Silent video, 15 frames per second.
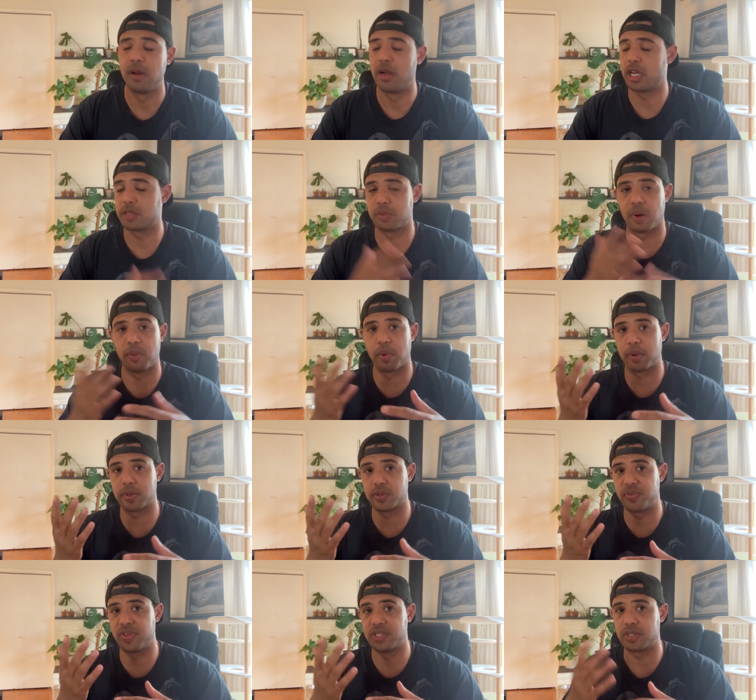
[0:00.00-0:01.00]
Because my work
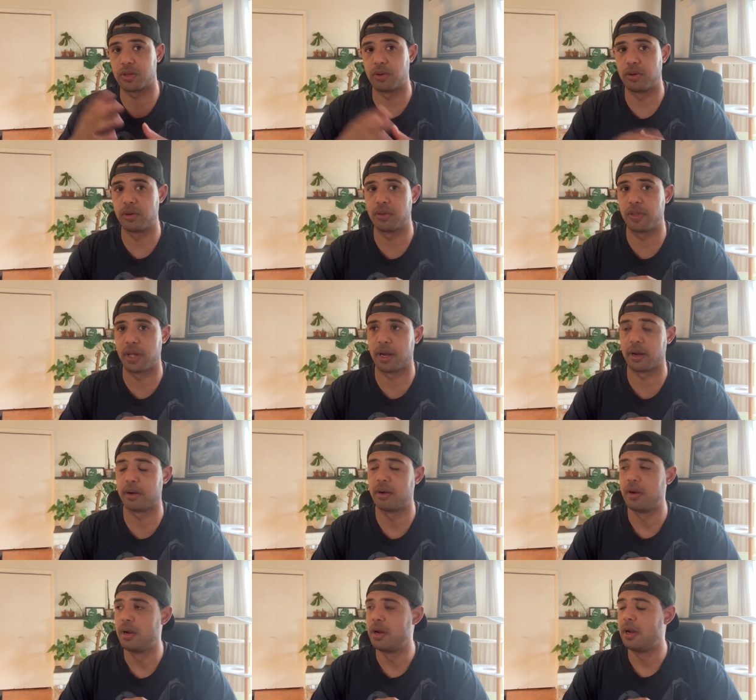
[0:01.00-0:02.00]
was physical there.
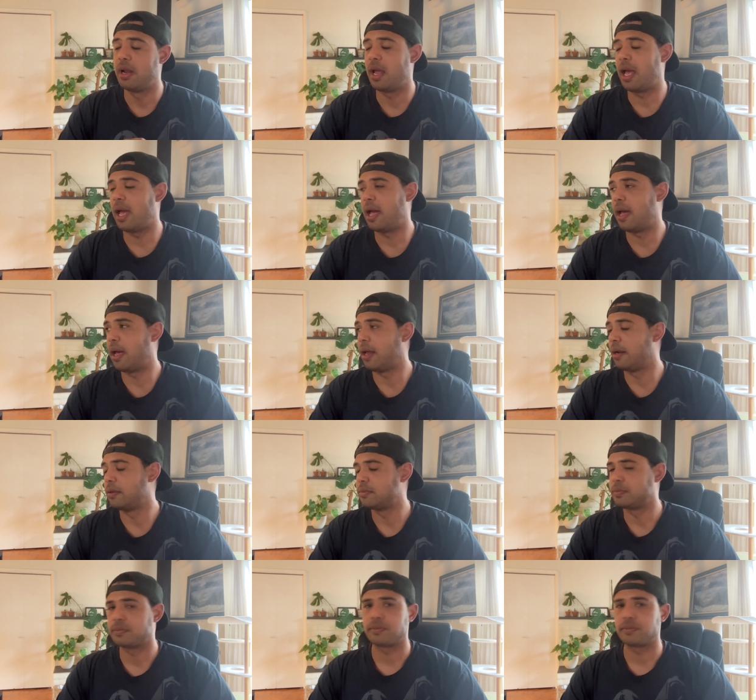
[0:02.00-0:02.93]
And